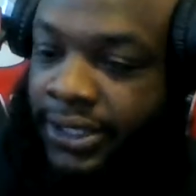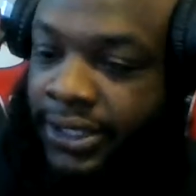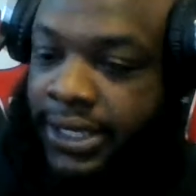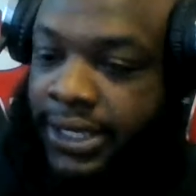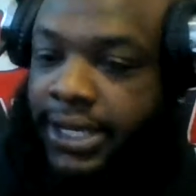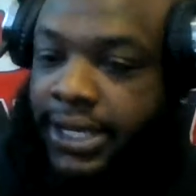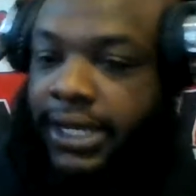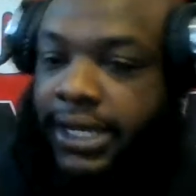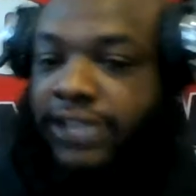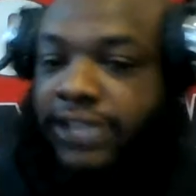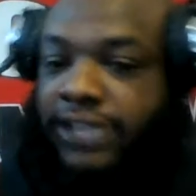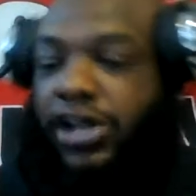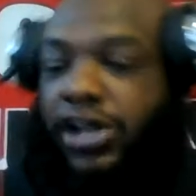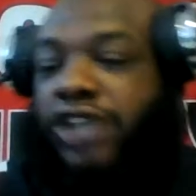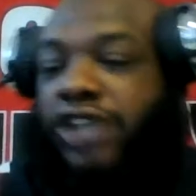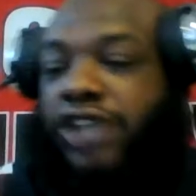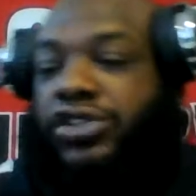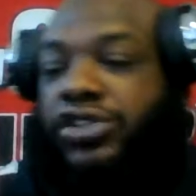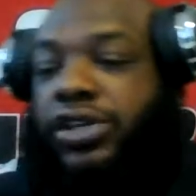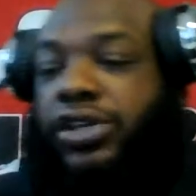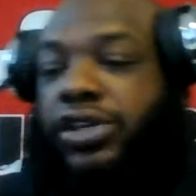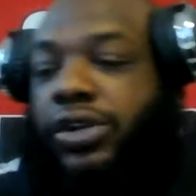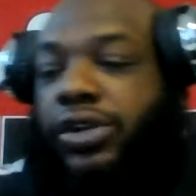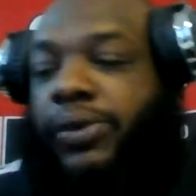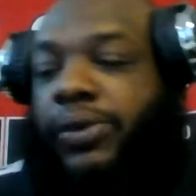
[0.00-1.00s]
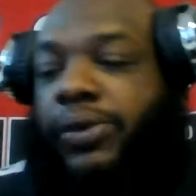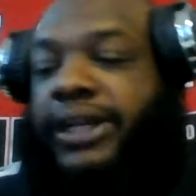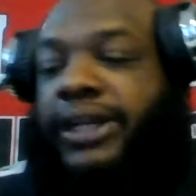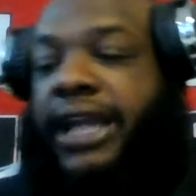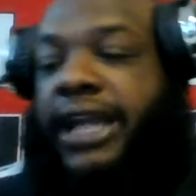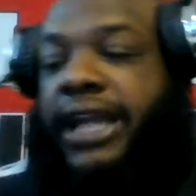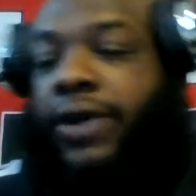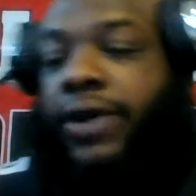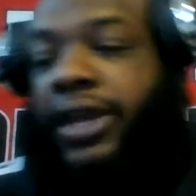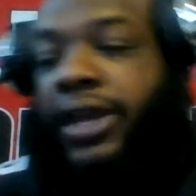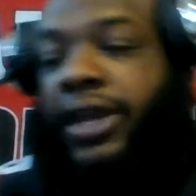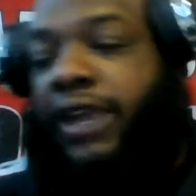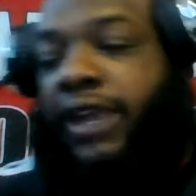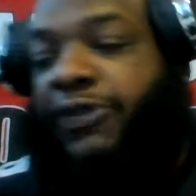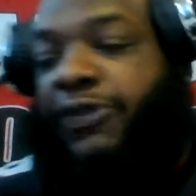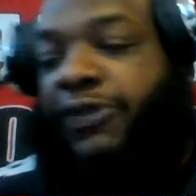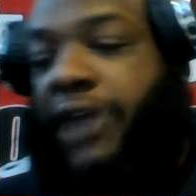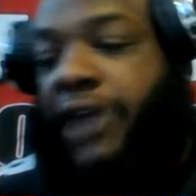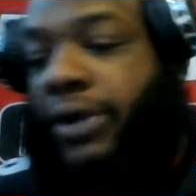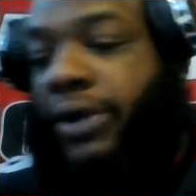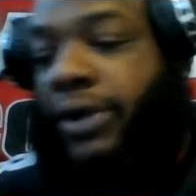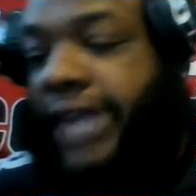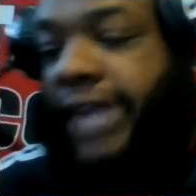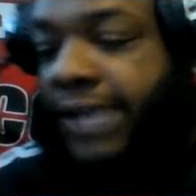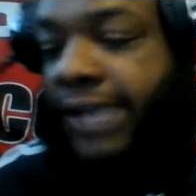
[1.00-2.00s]
Let's also give you the rundown of
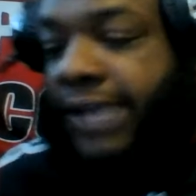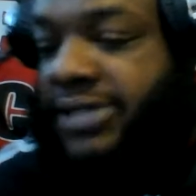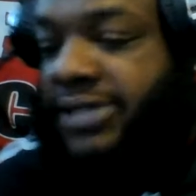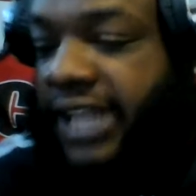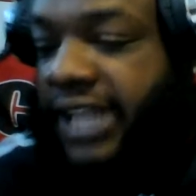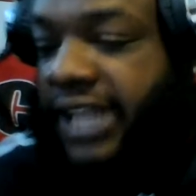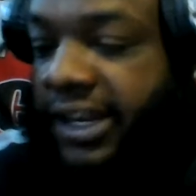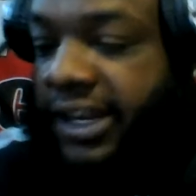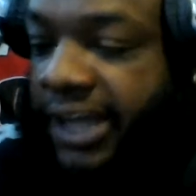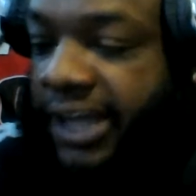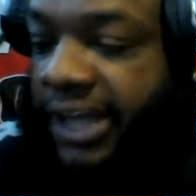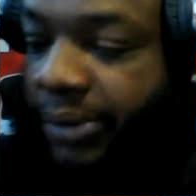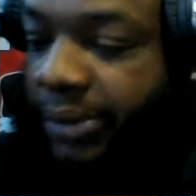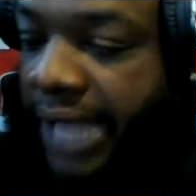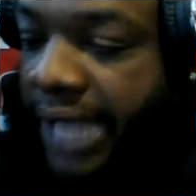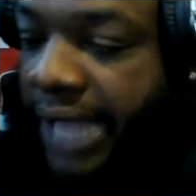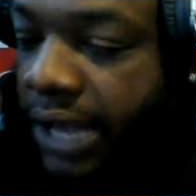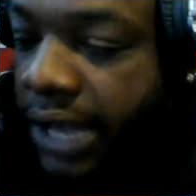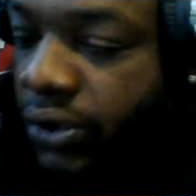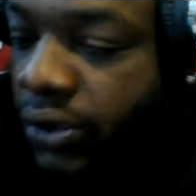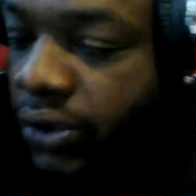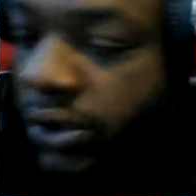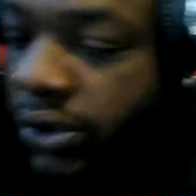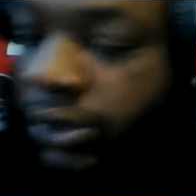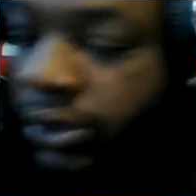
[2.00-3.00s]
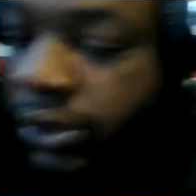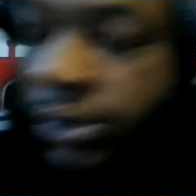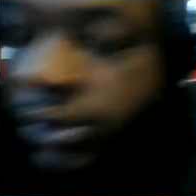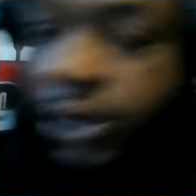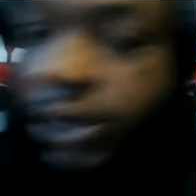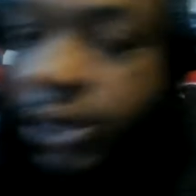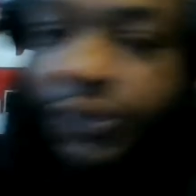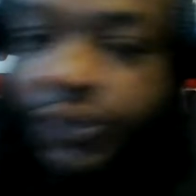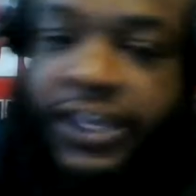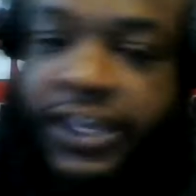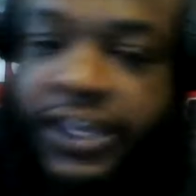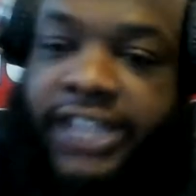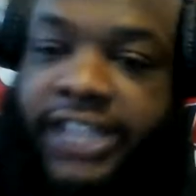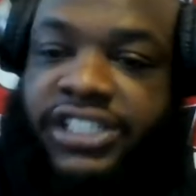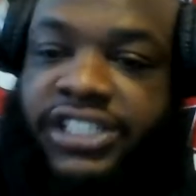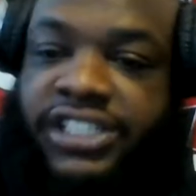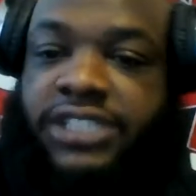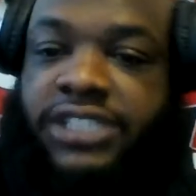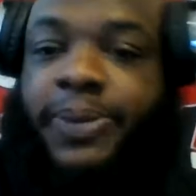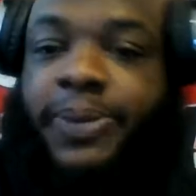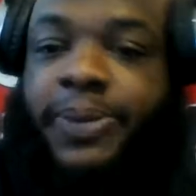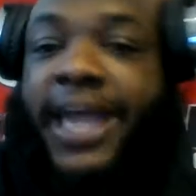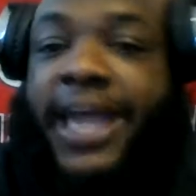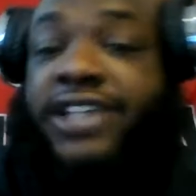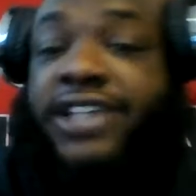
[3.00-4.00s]
NFL games today that we got going on. Don't forget,
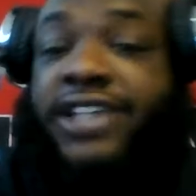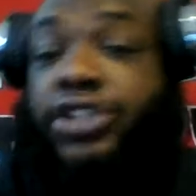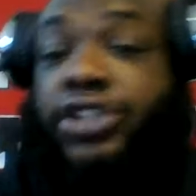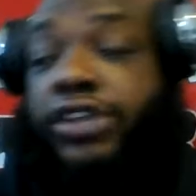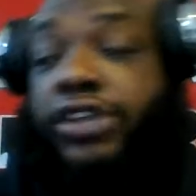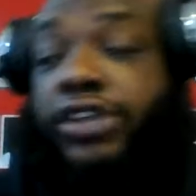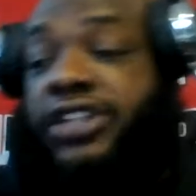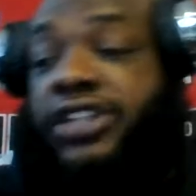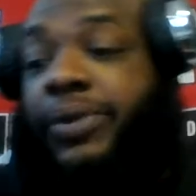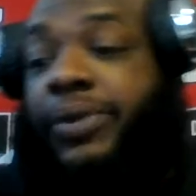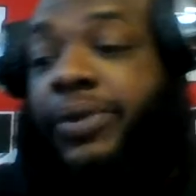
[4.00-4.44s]
just past Thursday, we